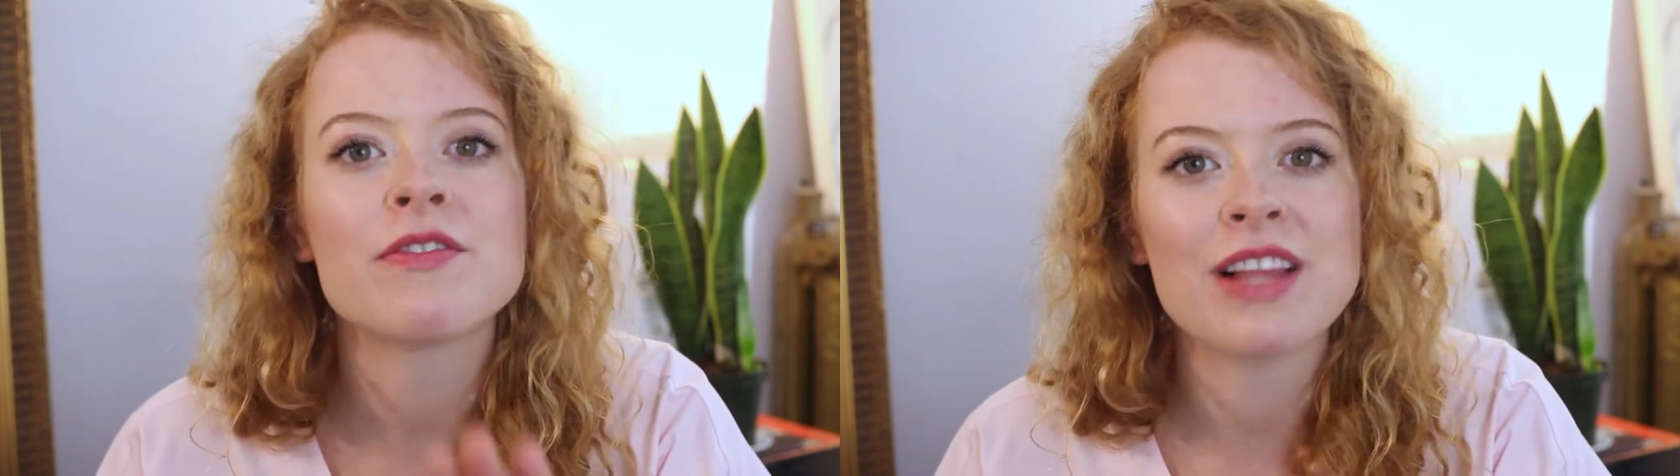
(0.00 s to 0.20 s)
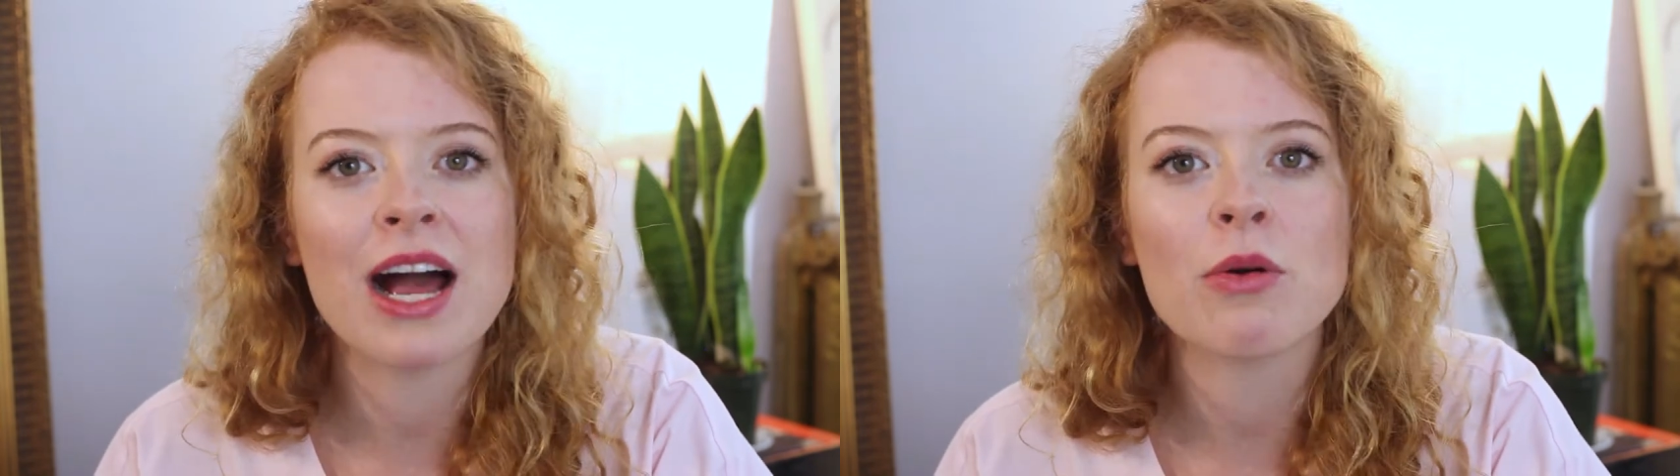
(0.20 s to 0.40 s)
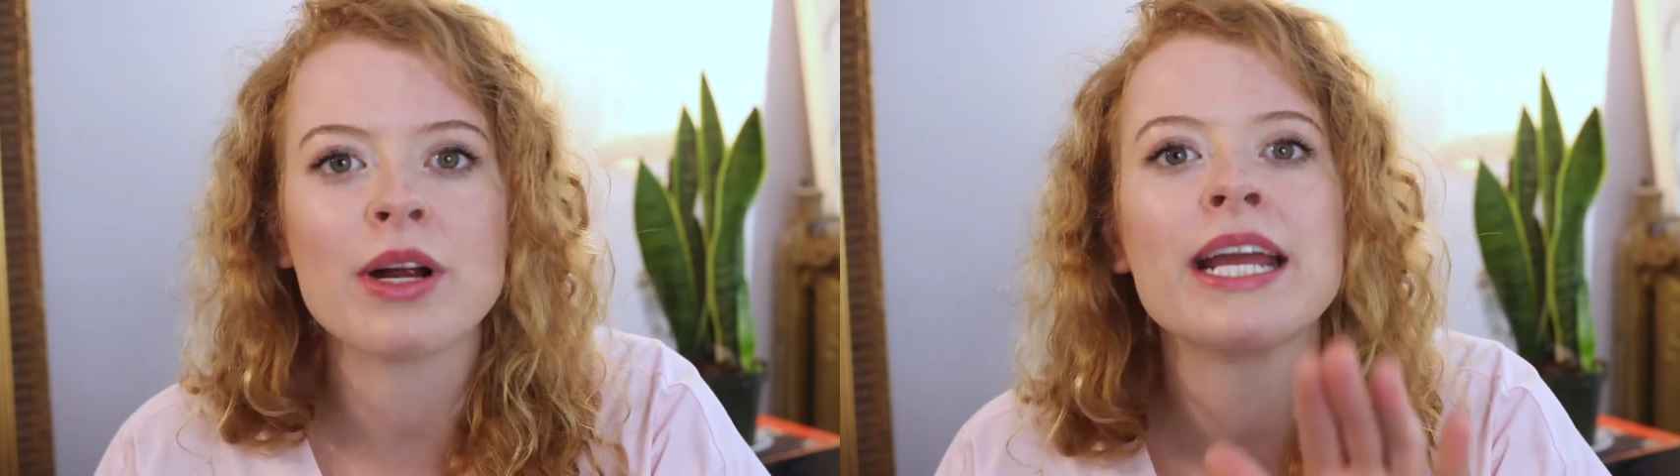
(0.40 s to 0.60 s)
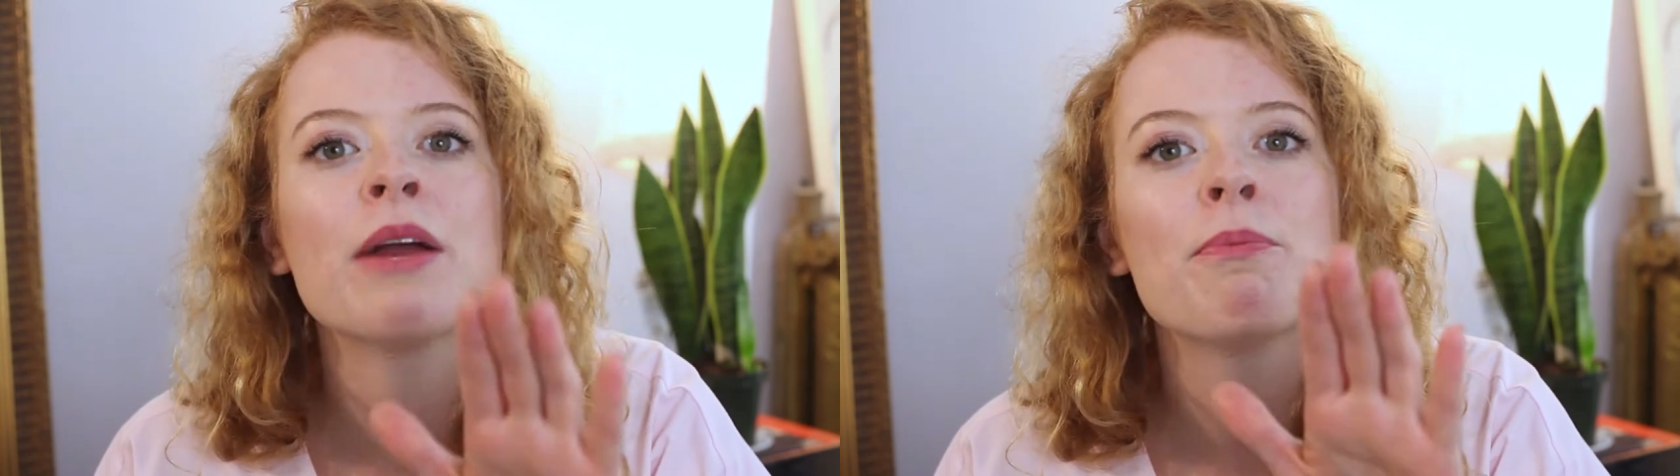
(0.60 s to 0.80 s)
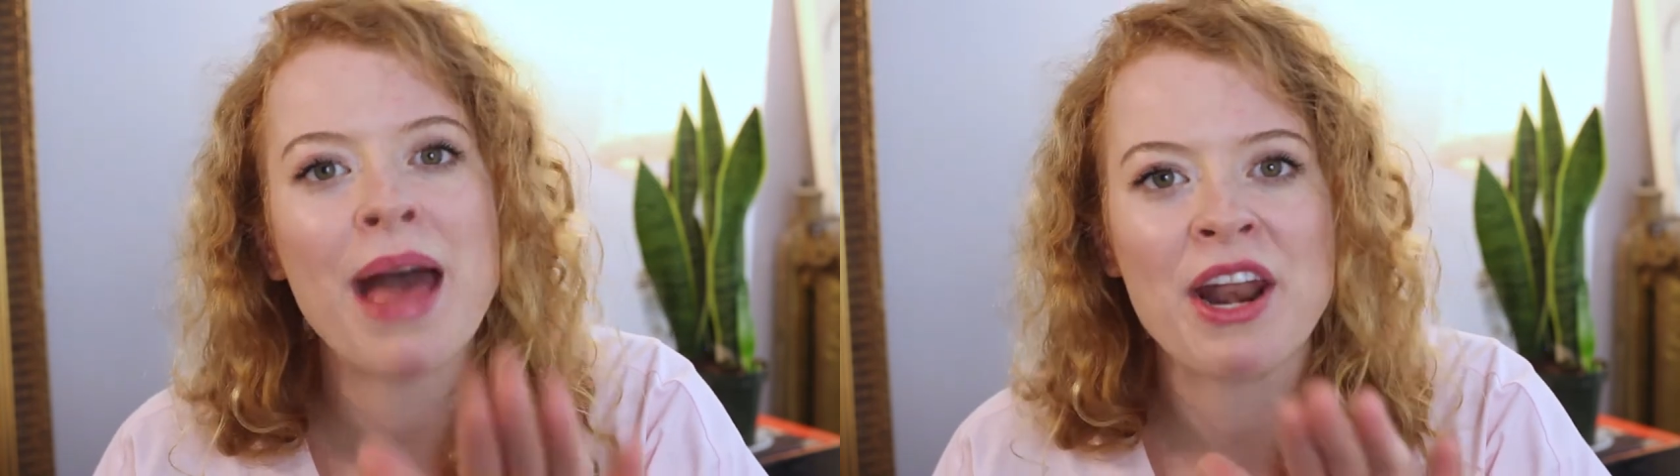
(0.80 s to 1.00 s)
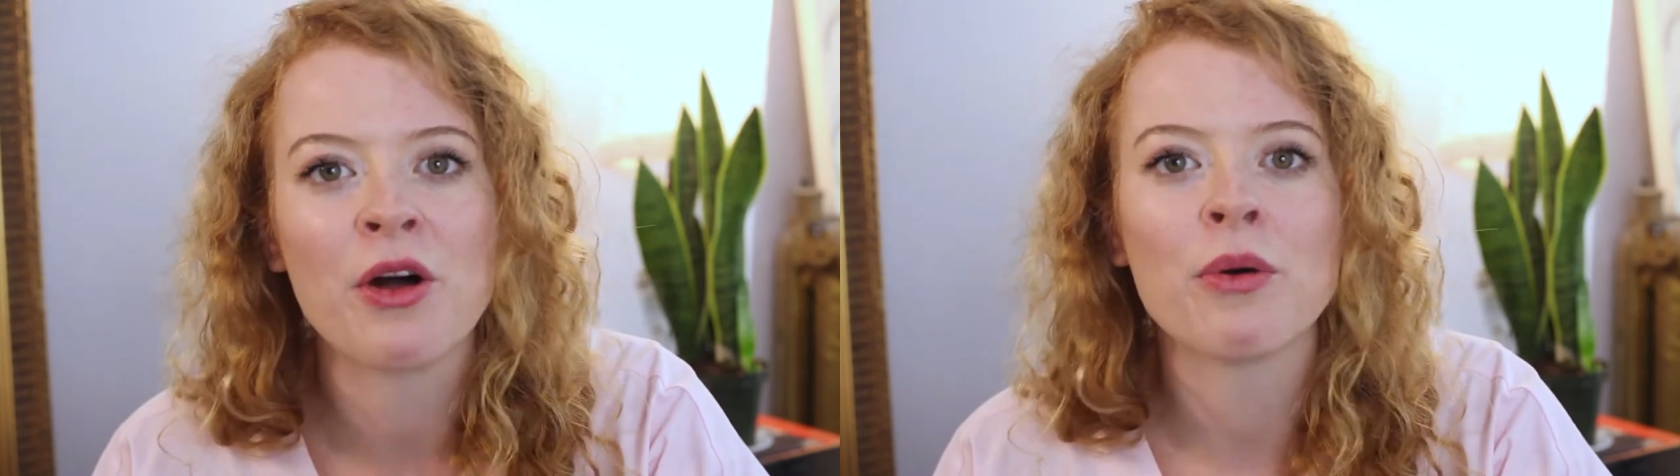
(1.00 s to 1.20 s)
flowery meadow.